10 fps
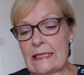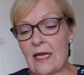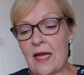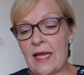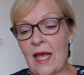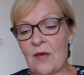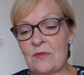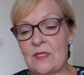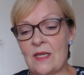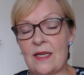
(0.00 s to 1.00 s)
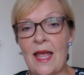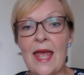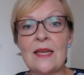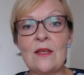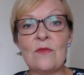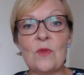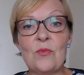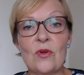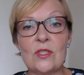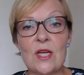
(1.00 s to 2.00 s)
I haven't done any of the
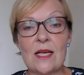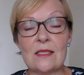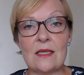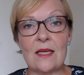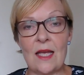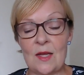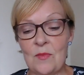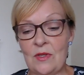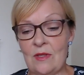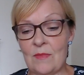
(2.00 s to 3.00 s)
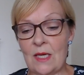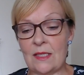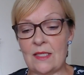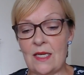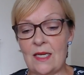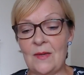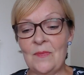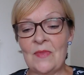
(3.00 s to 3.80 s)
projects that came with the magazine.